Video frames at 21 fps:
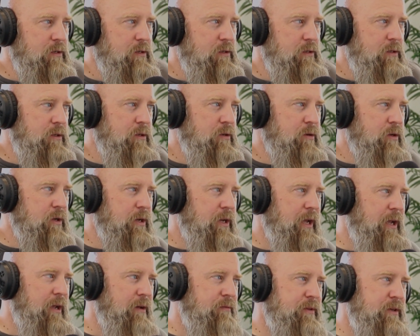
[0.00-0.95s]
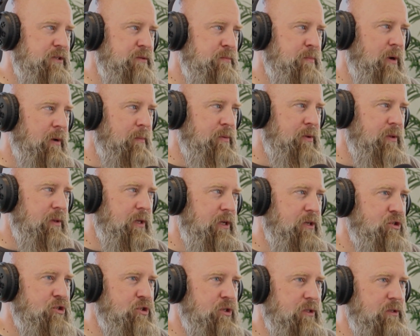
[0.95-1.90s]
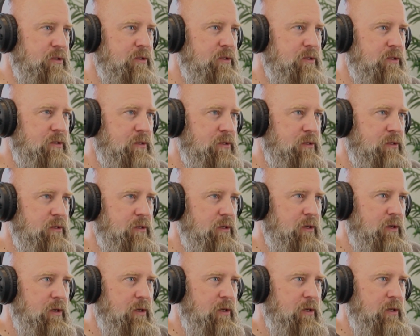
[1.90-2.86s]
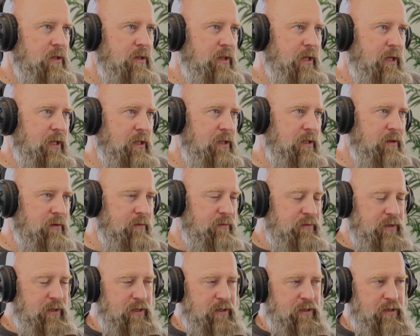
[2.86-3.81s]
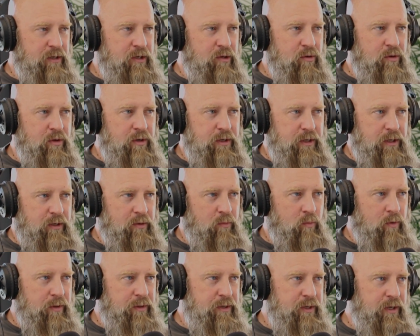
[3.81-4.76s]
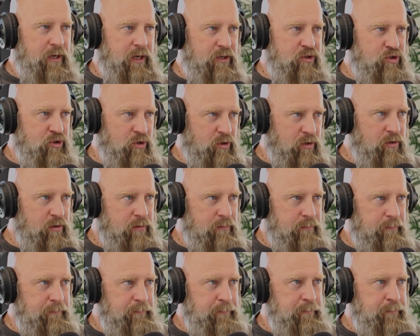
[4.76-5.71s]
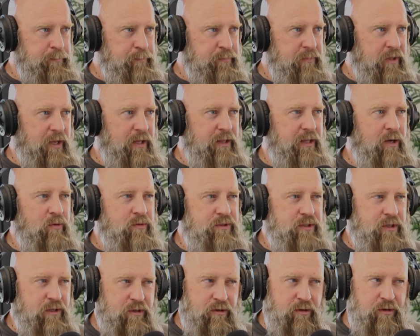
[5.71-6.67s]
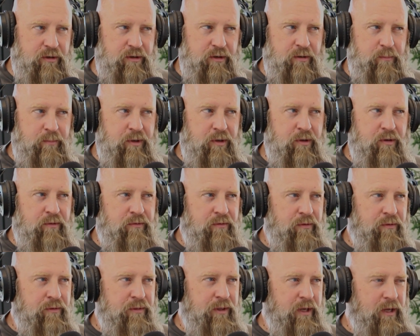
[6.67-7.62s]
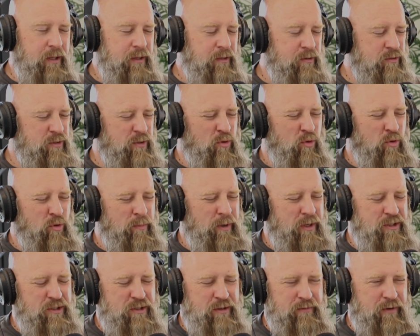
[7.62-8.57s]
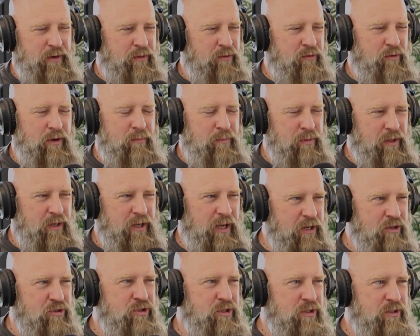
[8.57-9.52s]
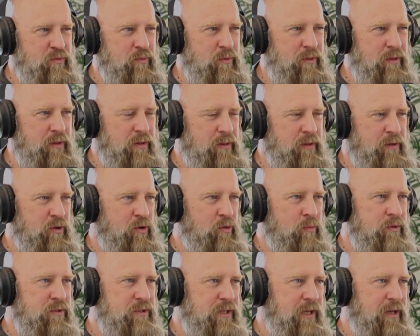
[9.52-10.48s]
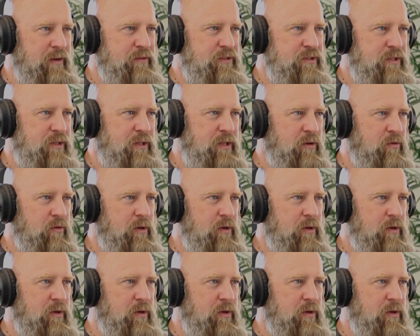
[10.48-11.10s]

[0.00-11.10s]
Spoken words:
you could have these populations that lived in unity with nature. And that was a good and a beautiful thing. And there's a whole bunch of other implications with the noble savage theory.